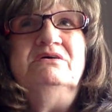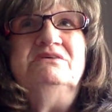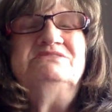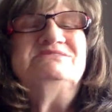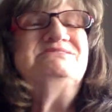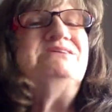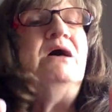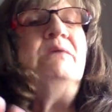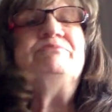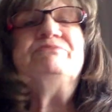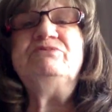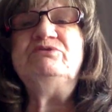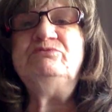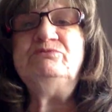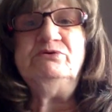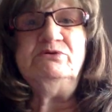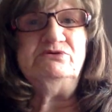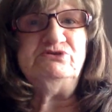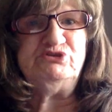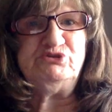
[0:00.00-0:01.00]
something
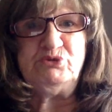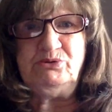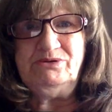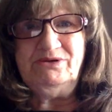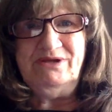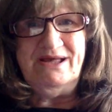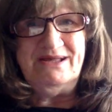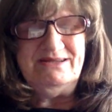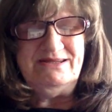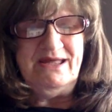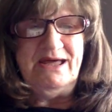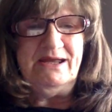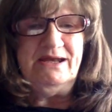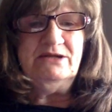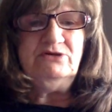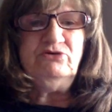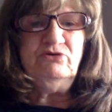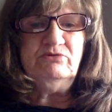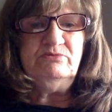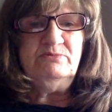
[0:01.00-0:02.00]
real short like that.
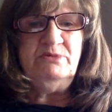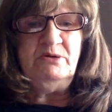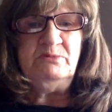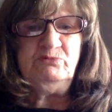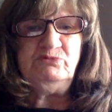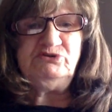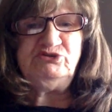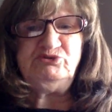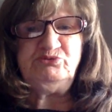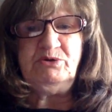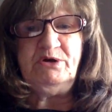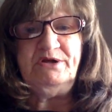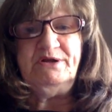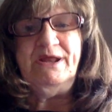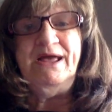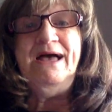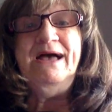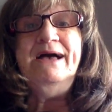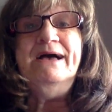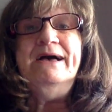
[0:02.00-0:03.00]
I don't remember which one.
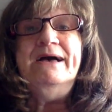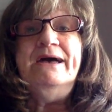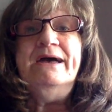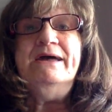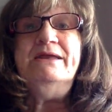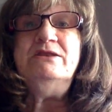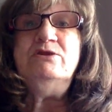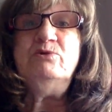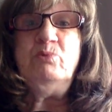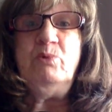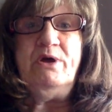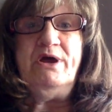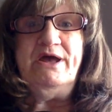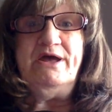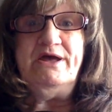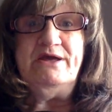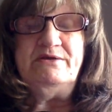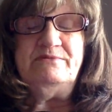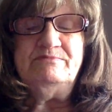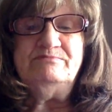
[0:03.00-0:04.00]

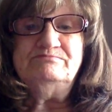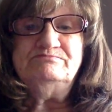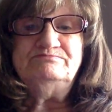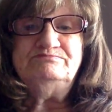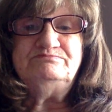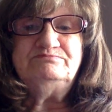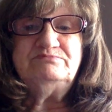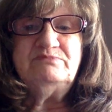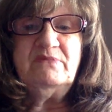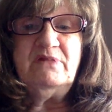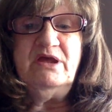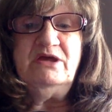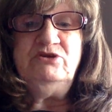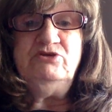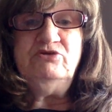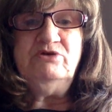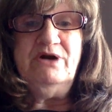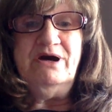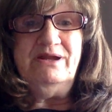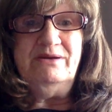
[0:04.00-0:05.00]
Anyway, and
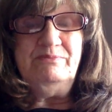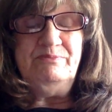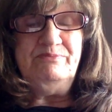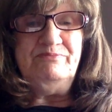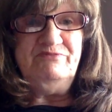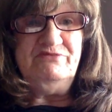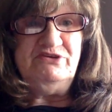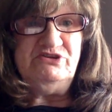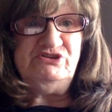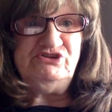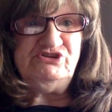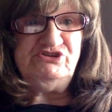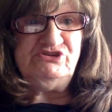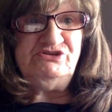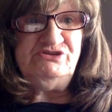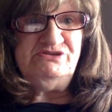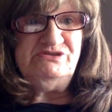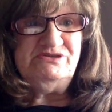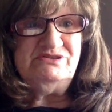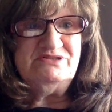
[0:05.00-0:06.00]
you got a
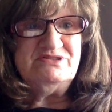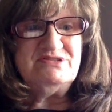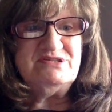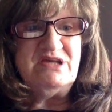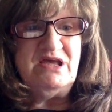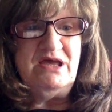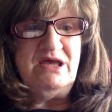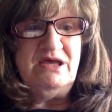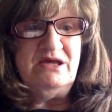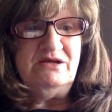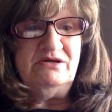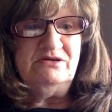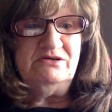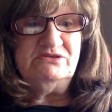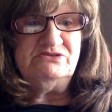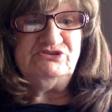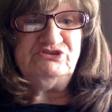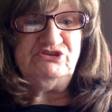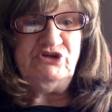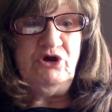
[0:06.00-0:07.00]
vision saying
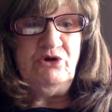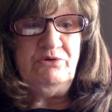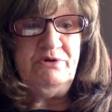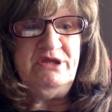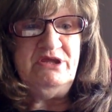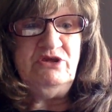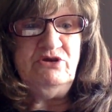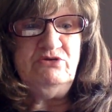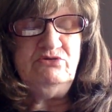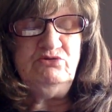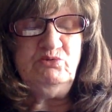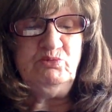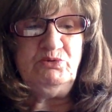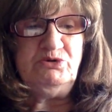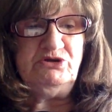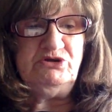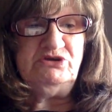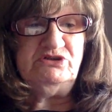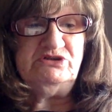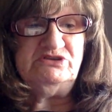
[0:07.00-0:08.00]
or showing you the
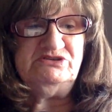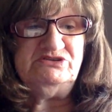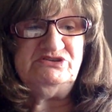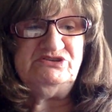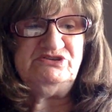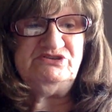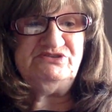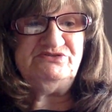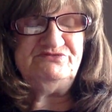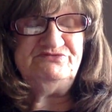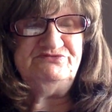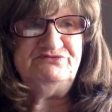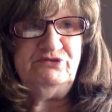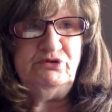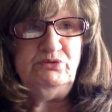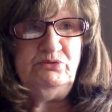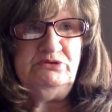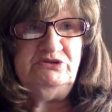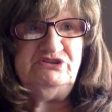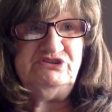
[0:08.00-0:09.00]
words
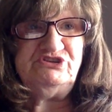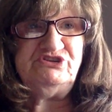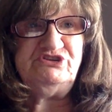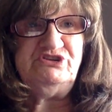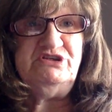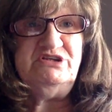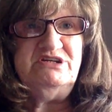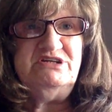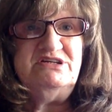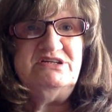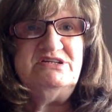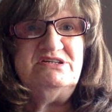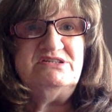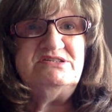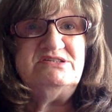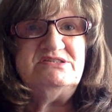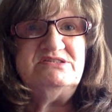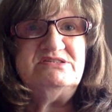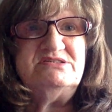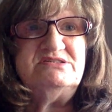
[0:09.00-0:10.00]

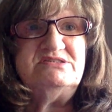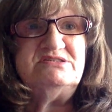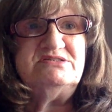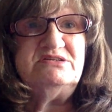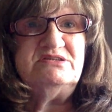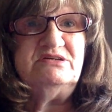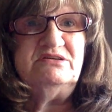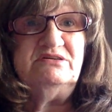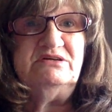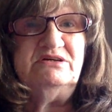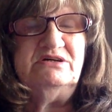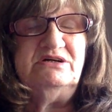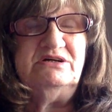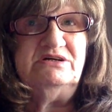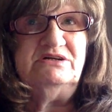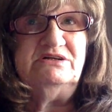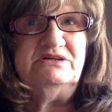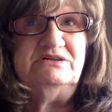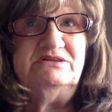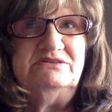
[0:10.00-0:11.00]
foolishness,
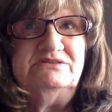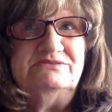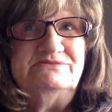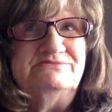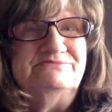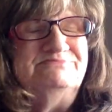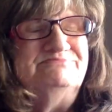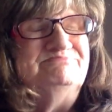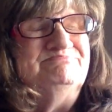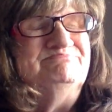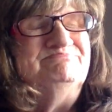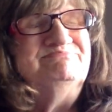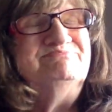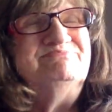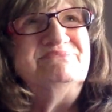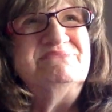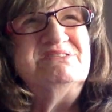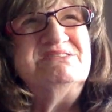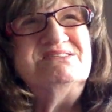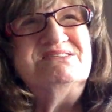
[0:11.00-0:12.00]
uh,
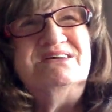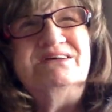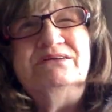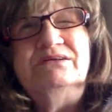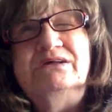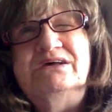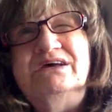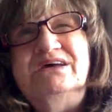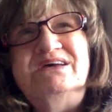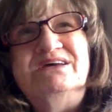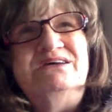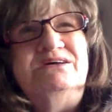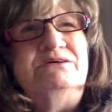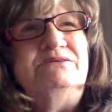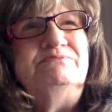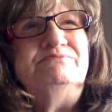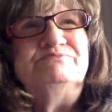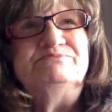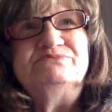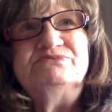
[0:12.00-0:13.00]

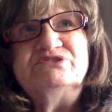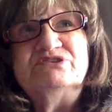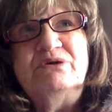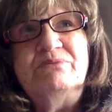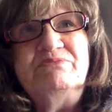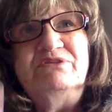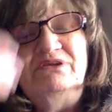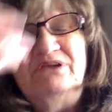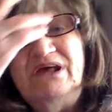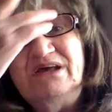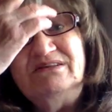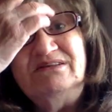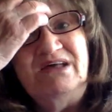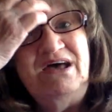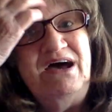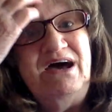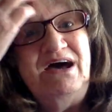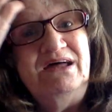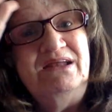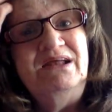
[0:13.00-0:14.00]
silly, something like
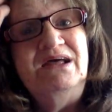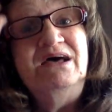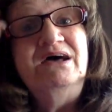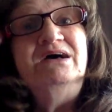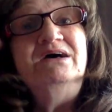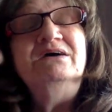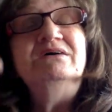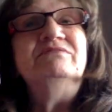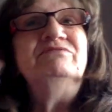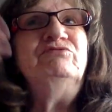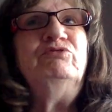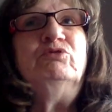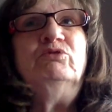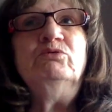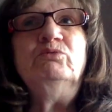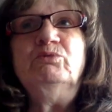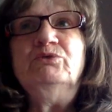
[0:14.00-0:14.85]
that, four